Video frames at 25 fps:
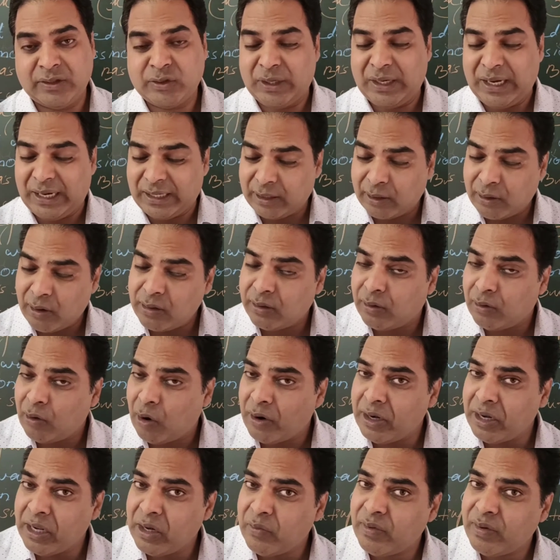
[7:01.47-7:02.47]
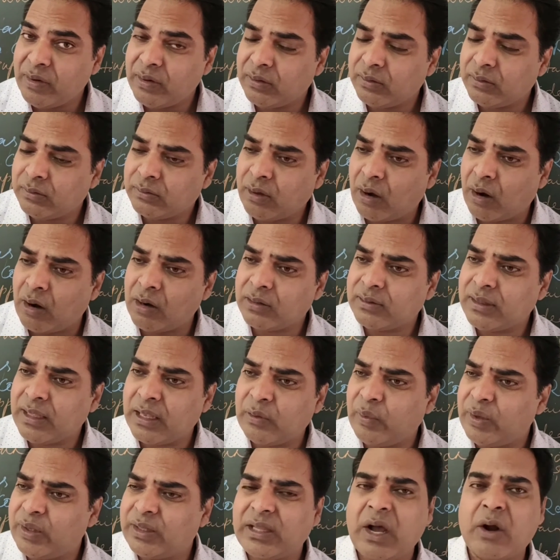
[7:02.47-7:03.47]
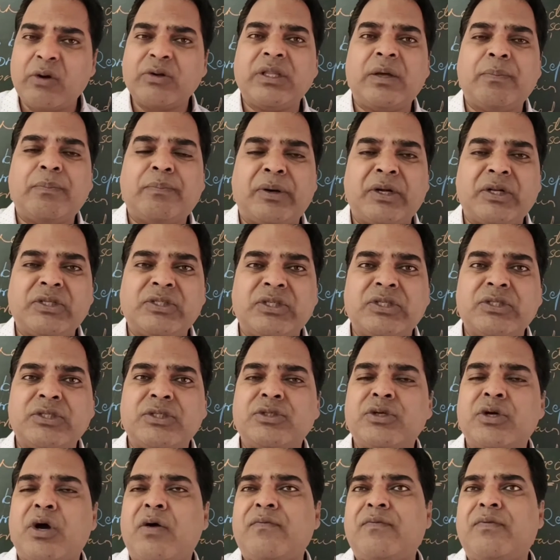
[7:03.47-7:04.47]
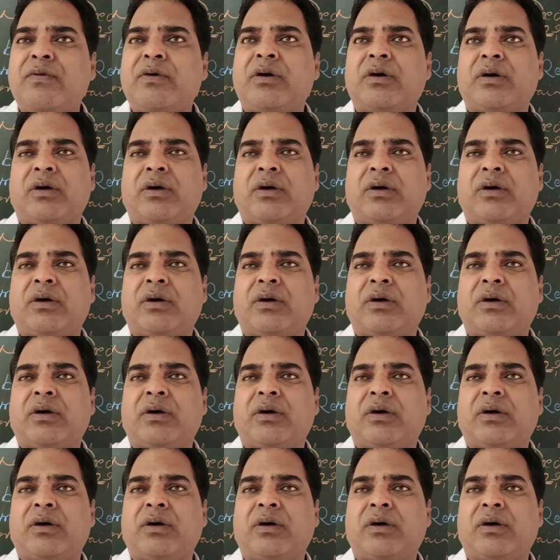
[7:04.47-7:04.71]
So later on, Lord Irwin thought that without the presence of